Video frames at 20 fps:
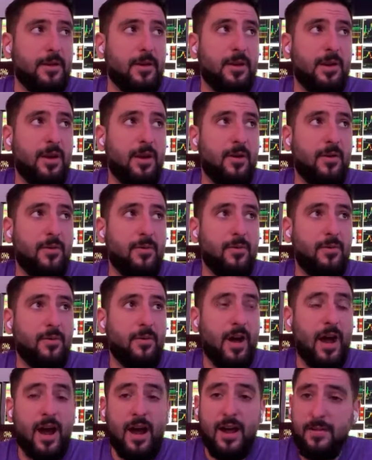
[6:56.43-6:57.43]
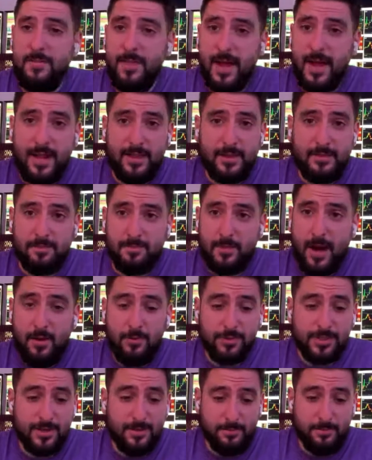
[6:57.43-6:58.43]
You know, I'm at the I
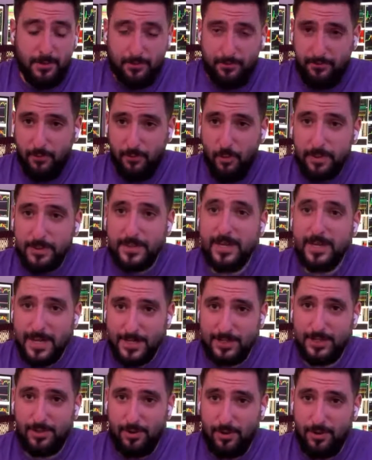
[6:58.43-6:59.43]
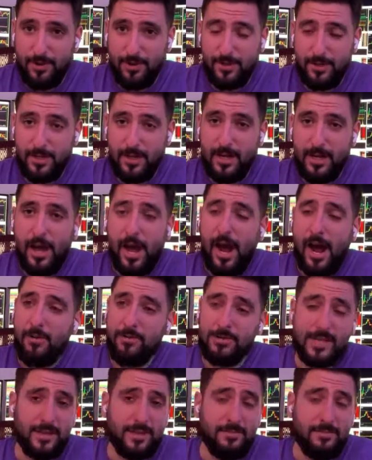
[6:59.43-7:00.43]
was before today started, I
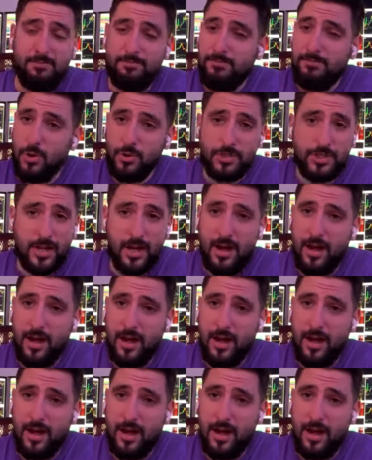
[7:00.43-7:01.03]
was at the most